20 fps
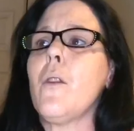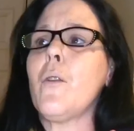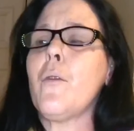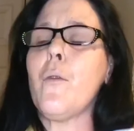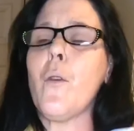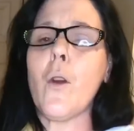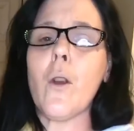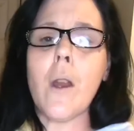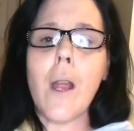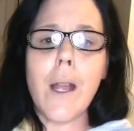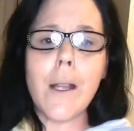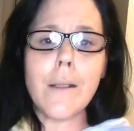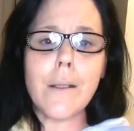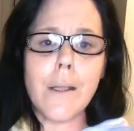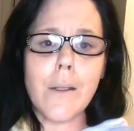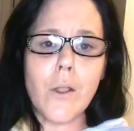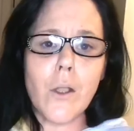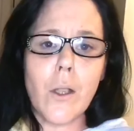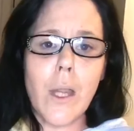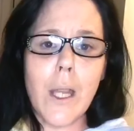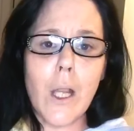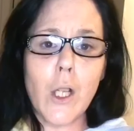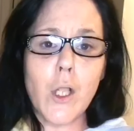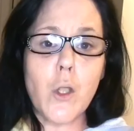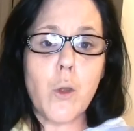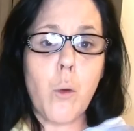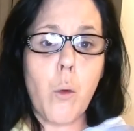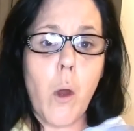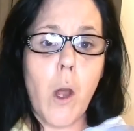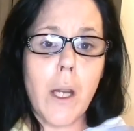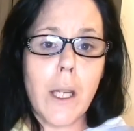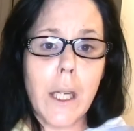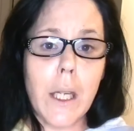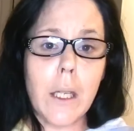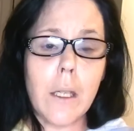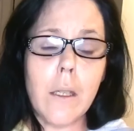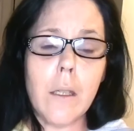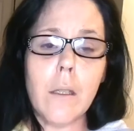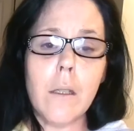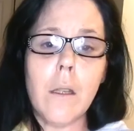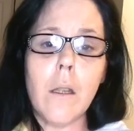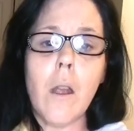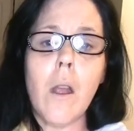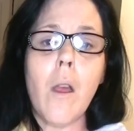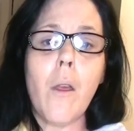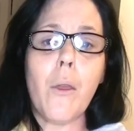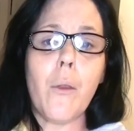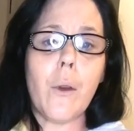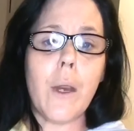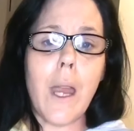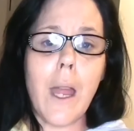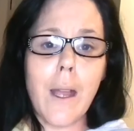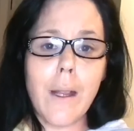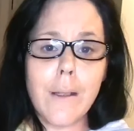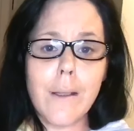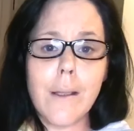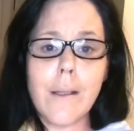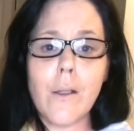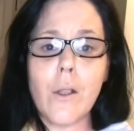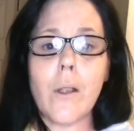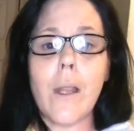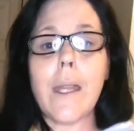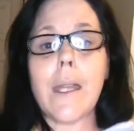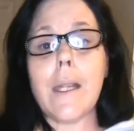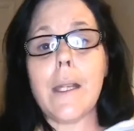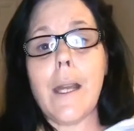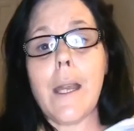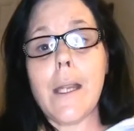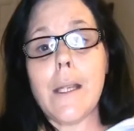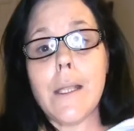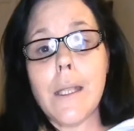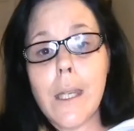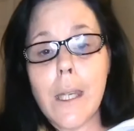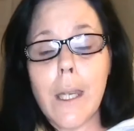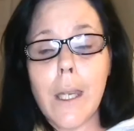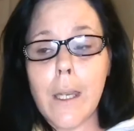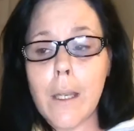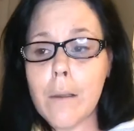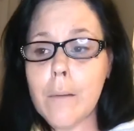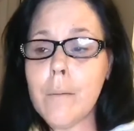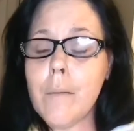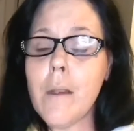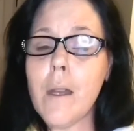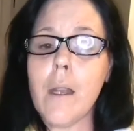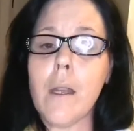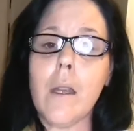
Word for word: four axes are like a 20, three axes are like an 18.